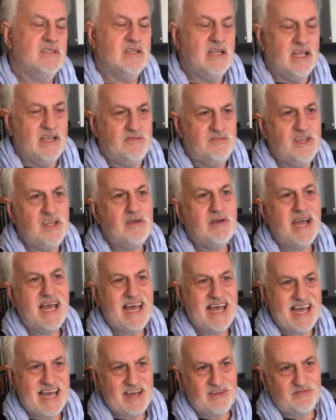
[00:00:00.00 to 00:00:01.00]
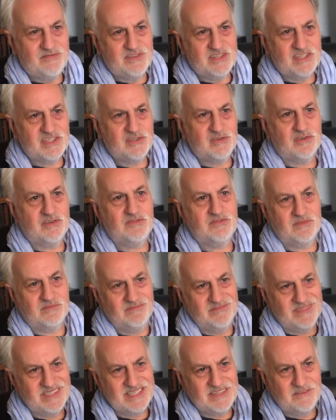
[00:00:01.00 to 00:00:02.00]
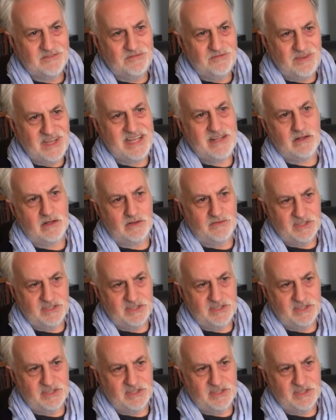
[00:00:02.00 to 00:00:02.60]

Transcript: If you have to sort of feel